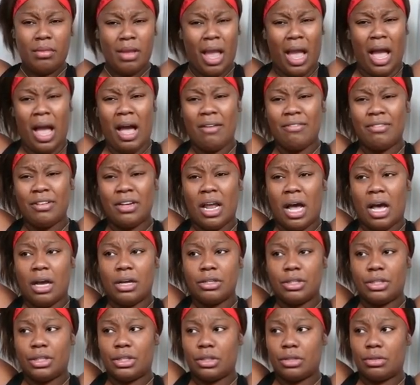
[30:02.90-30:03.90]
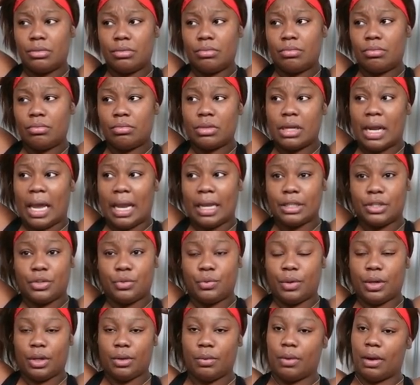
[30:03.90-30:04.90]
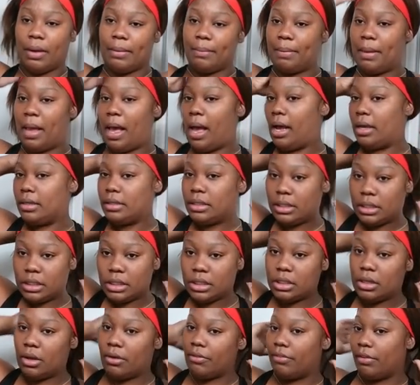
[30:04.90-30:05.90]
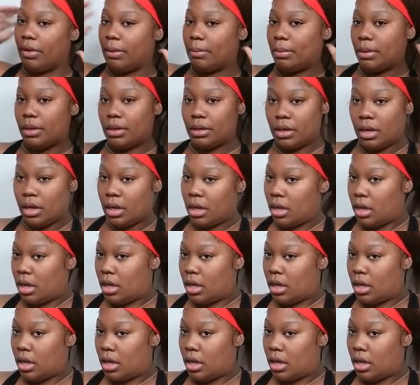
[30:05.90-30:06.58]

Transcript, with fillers: I've lost like 21 pounds since November,